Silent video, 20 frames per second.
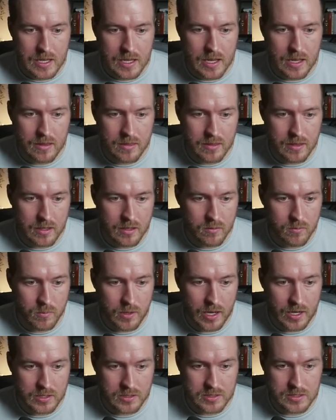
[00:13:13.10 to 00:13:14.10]
And then we
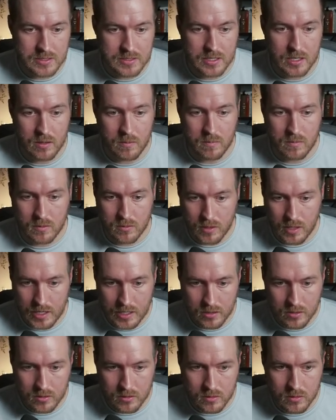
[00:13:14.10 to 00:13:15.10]
actually set up
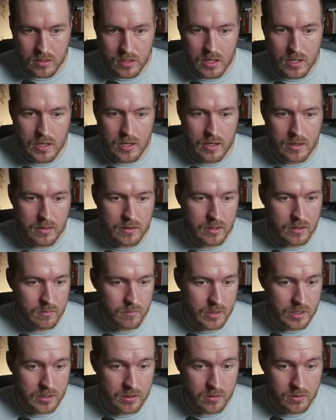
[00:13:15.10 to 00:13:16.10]
Gradle and then
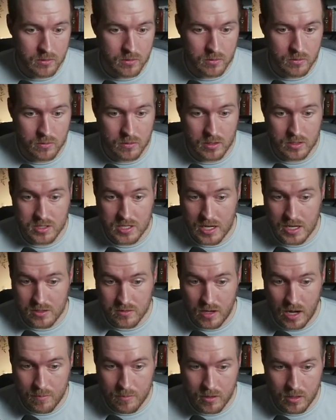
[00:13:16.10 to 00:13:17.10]
we do the change
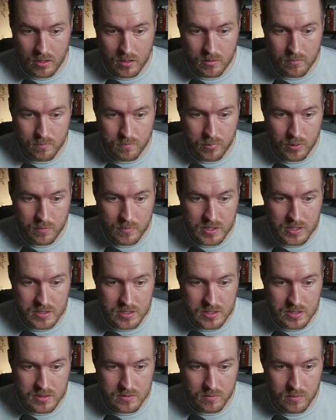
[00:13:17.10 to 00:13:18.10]
wrapper
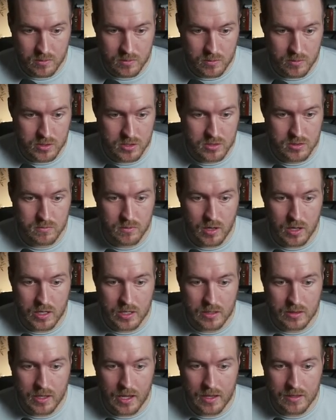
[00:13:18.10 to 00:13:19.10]
permissions, which we're just
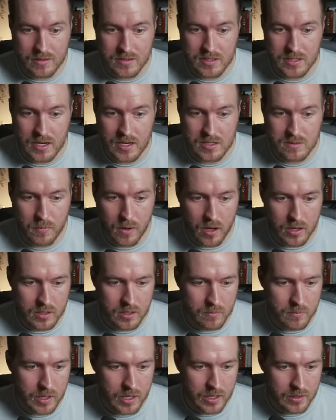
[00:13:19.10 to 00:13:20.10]
running that chmod
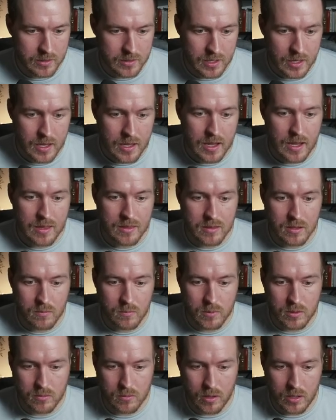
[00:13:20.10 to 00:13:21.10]
command. And then
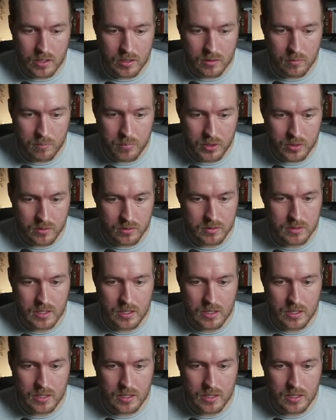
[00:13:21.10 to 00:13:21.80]
we're running the build.